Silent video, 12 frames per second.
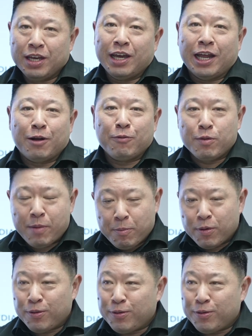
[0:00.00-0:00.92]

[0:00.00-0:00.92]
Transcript: And I remember